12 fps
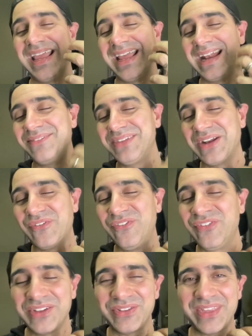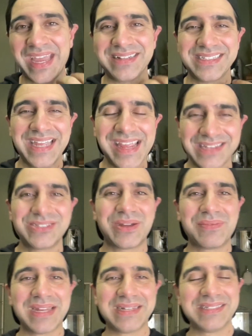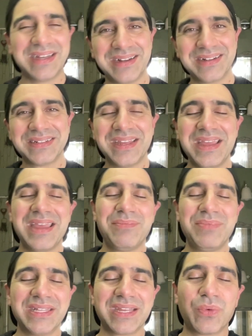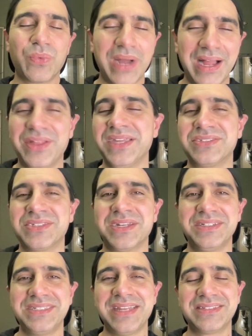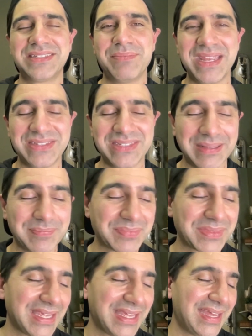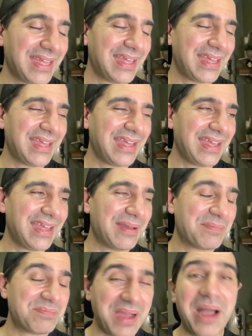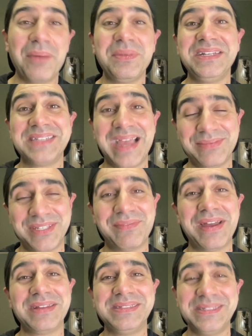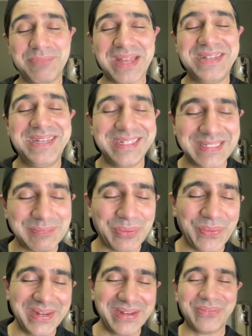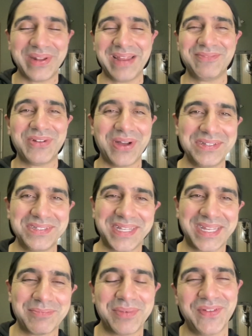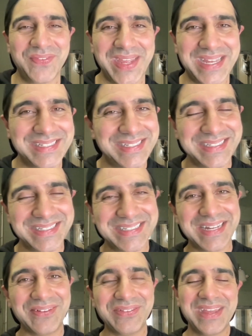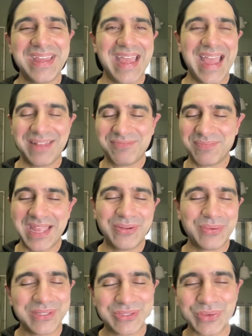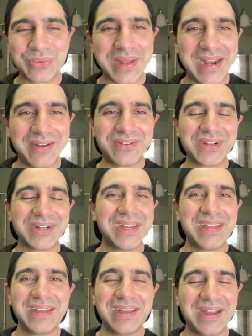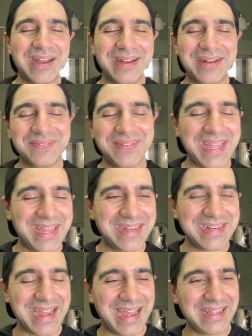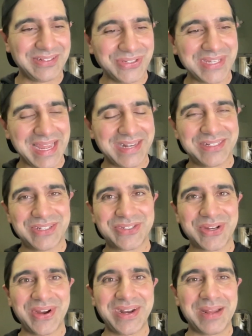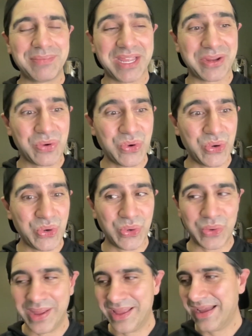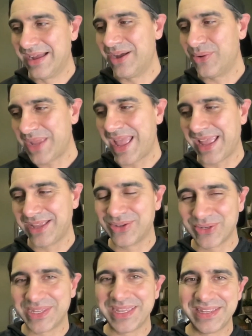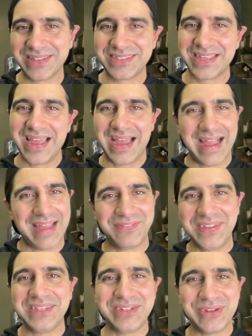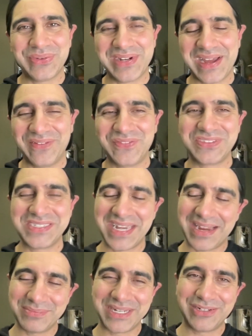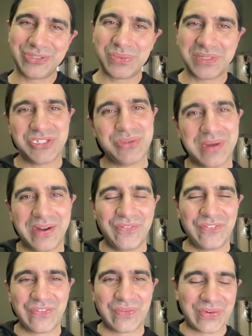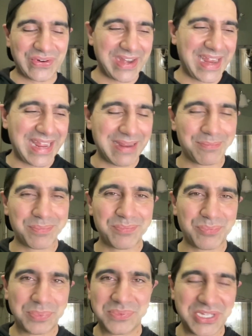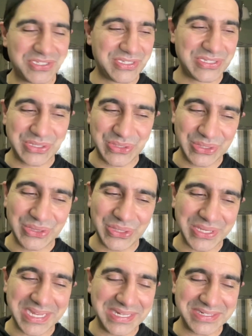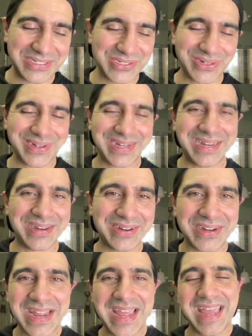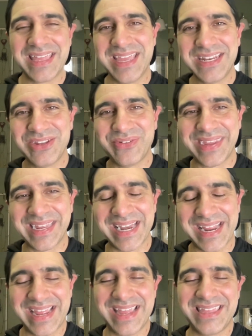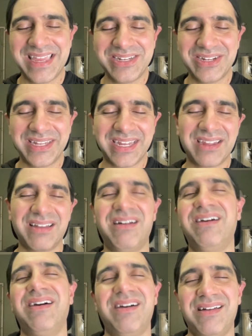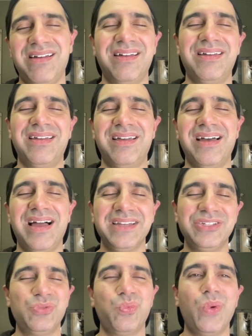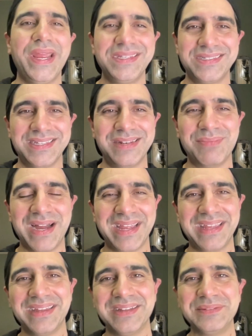and I'm going to feel that taste on my tongue and be like, wow, that's going to taste amazing. How many times have I been disappointed when I've gone to like buffets and stuff at banquets or whatever, and I look at a dessert and I'm like, ooh, okay, cookies, I've eaten you enough. Today I'm gonna switch you out for a this good looking dessert here, and then you eat it, and then you're like, oh, I just wasted my